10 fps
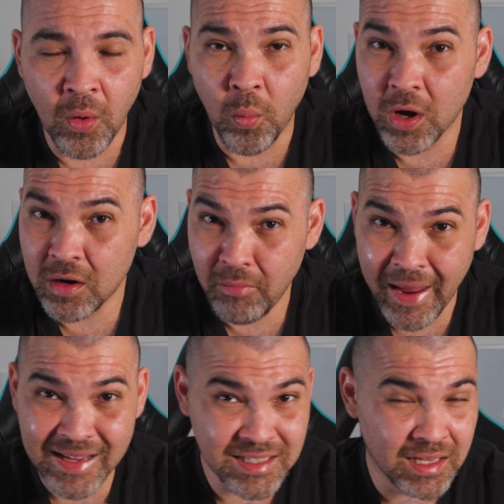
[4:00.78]
One
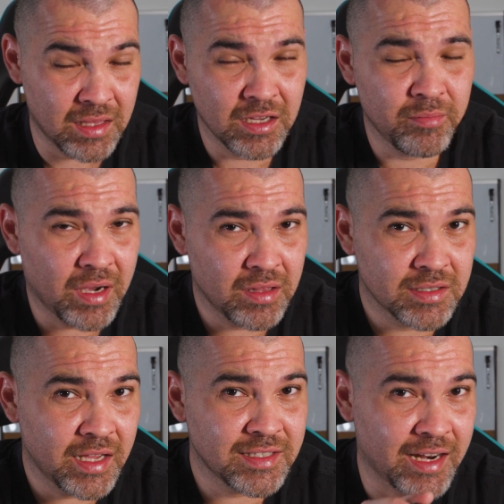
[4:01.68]
amazing thing about
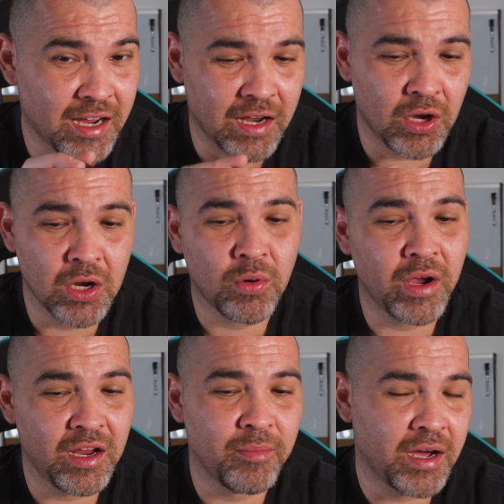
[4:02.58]
this lens, that I had no
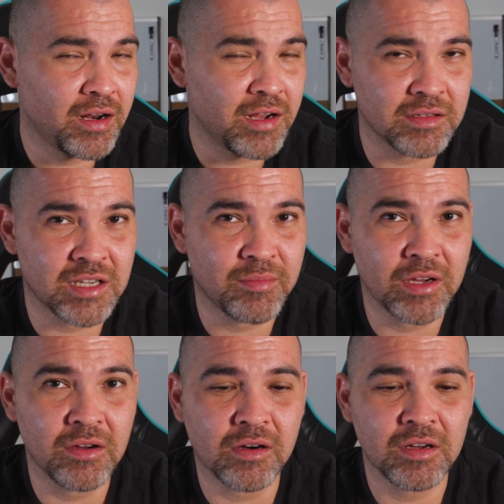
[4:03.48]
idea about it at the time I
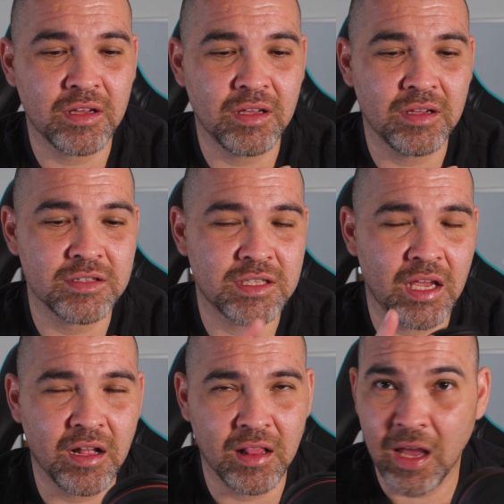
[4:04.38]
got it, is
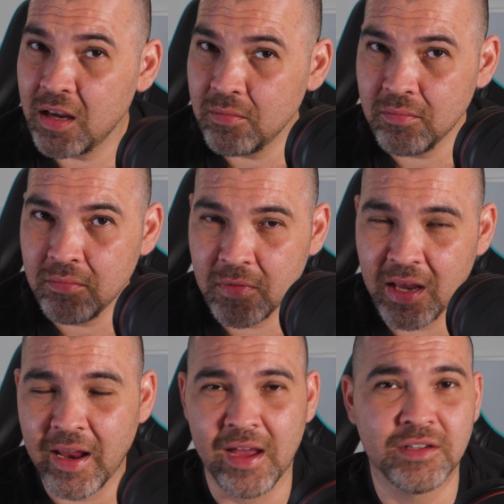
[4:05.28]
they claim
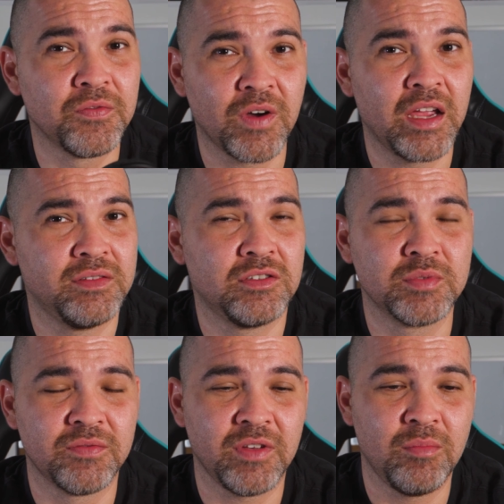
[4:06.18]
it has five
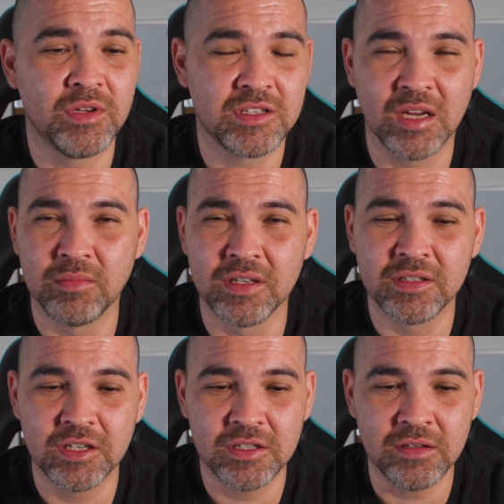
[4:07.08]
stops of image
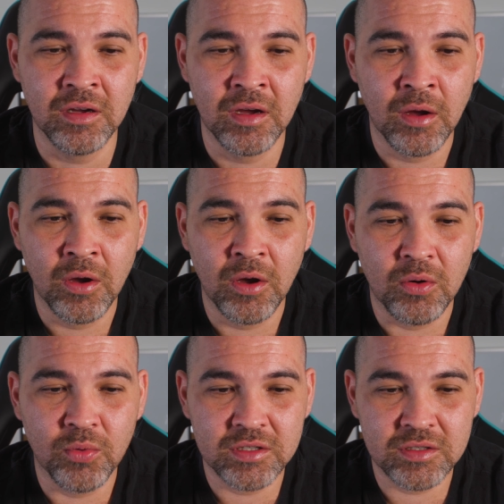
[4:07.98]
stabilization,
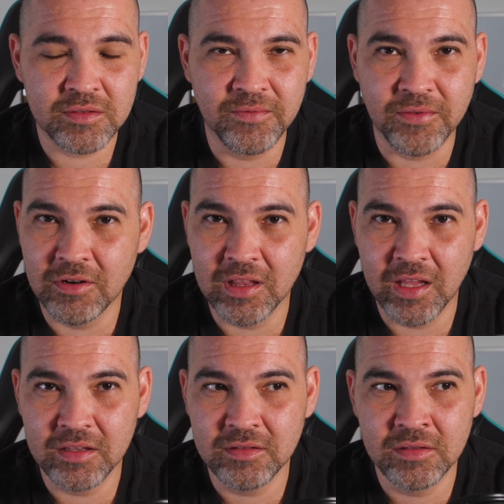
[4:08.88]
which for a
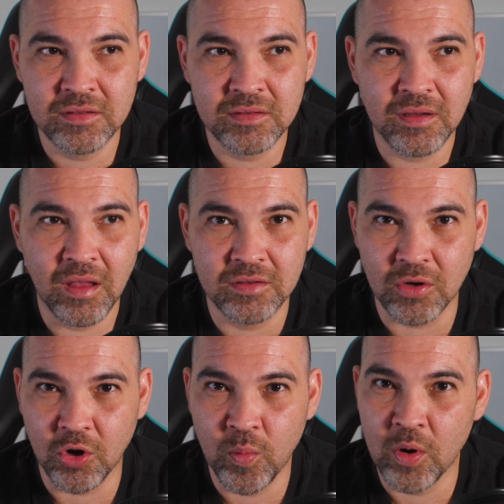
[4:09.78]
lens
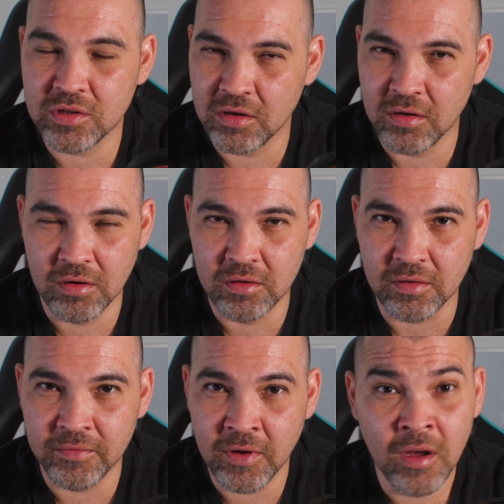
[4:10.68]
is almost unheard
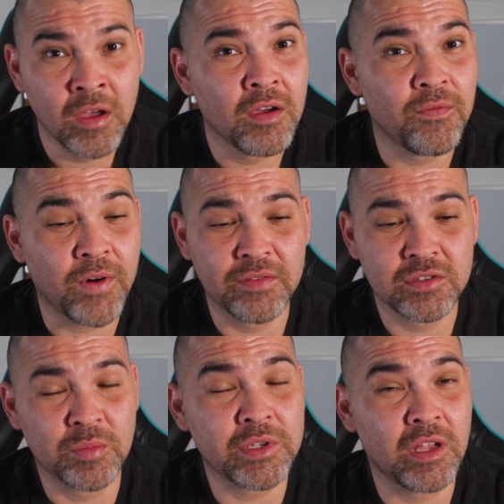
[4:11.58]
of. Five
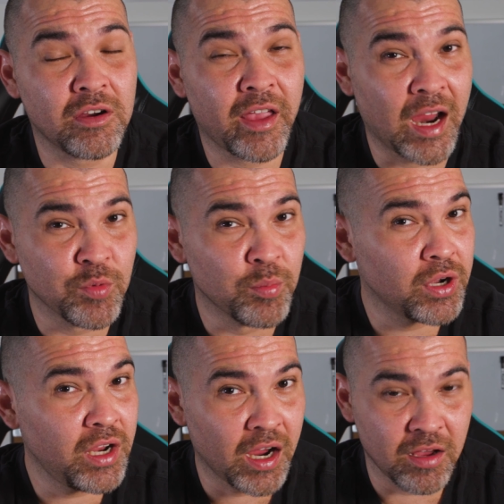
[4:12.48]
stops in your camera
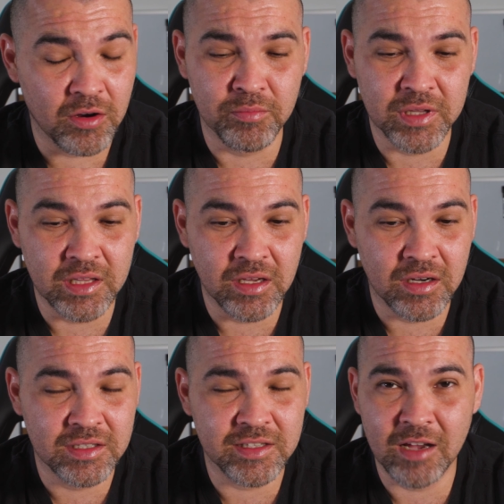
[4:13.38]
body, I can completely
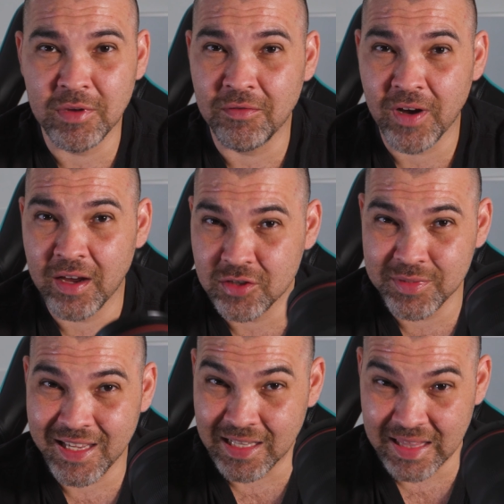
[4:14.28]
understand, but five
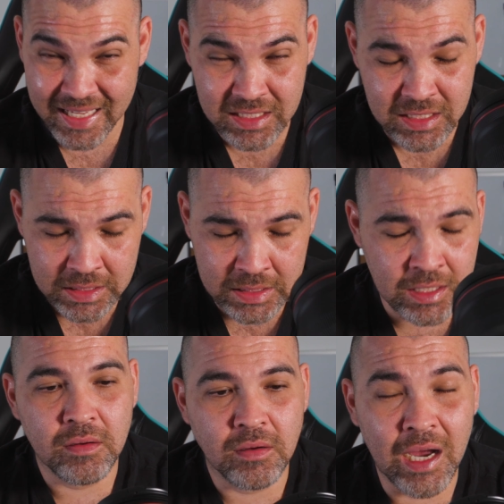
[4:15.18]
stops in a lens?
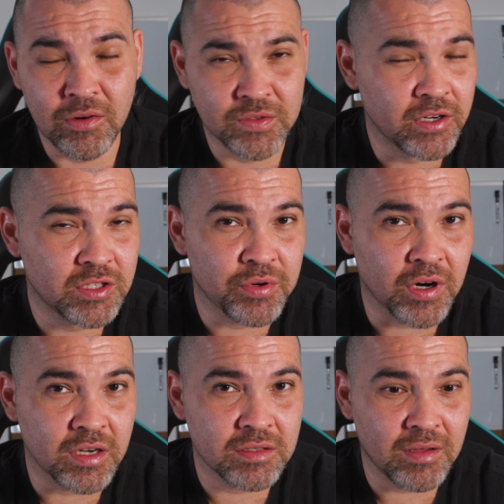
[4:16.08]
I was very
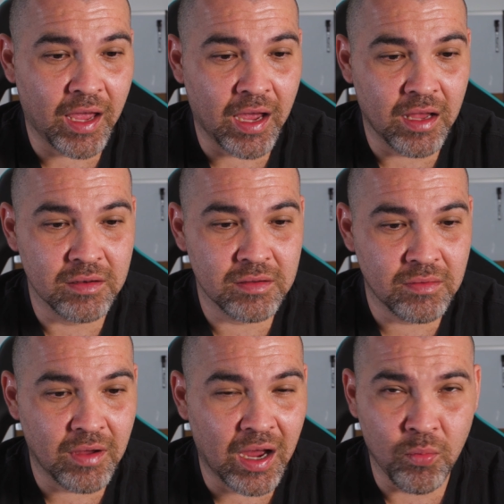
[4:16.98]
surprised and
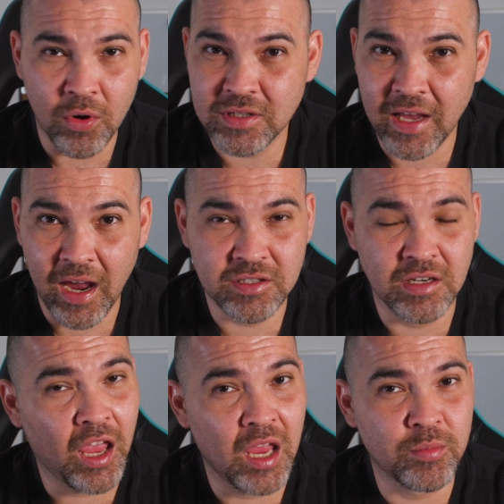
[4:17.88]
I was
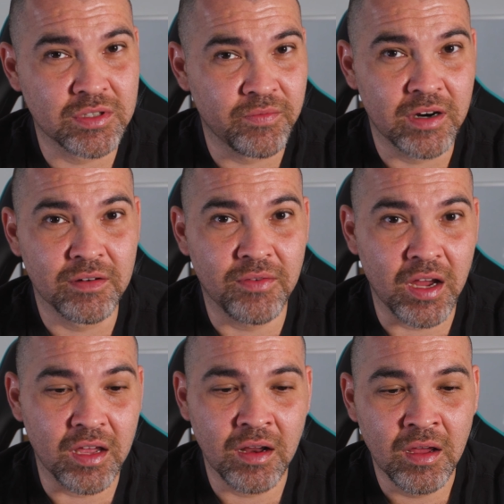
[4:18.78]
actually able to
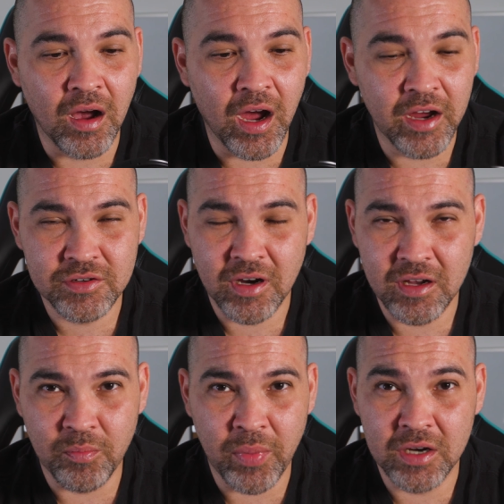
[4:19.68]
verify it. I
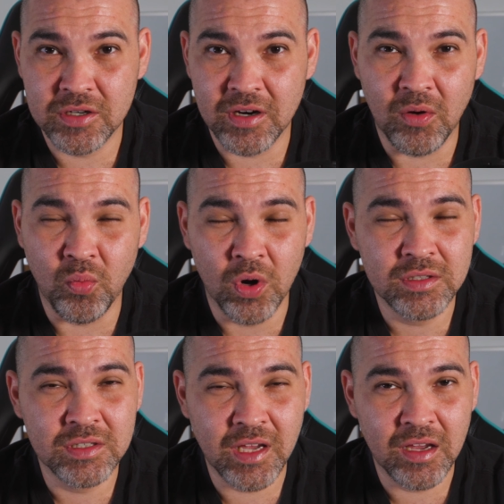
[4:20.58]
tried a picture at
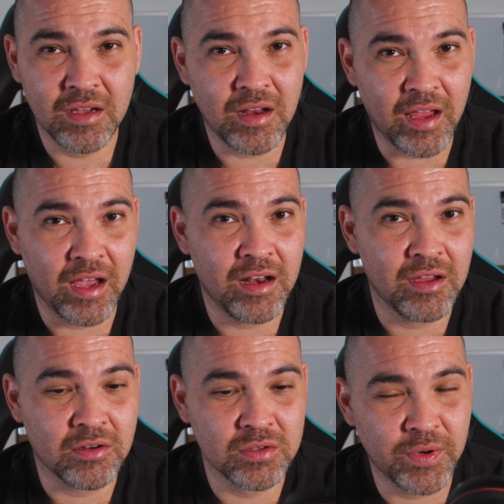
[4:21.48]
one second
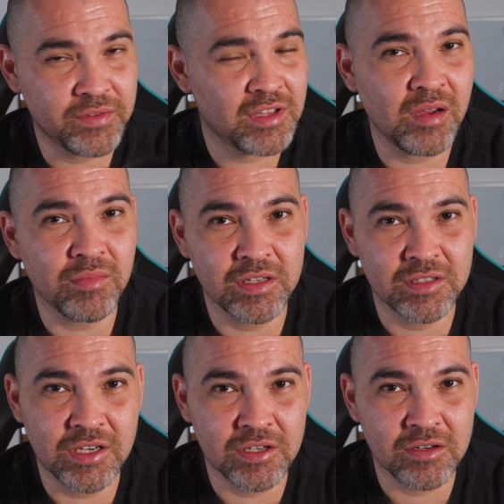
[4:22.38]
handheld with
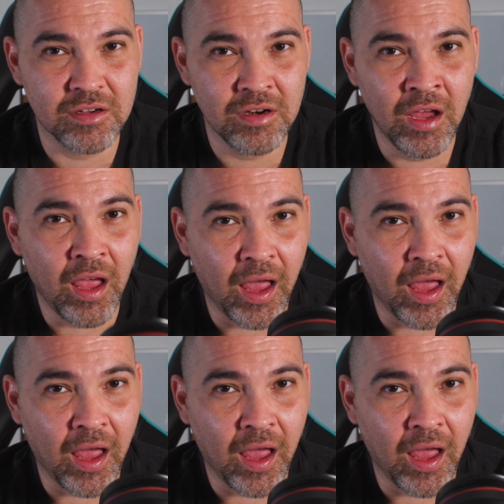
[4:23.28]
stabilization on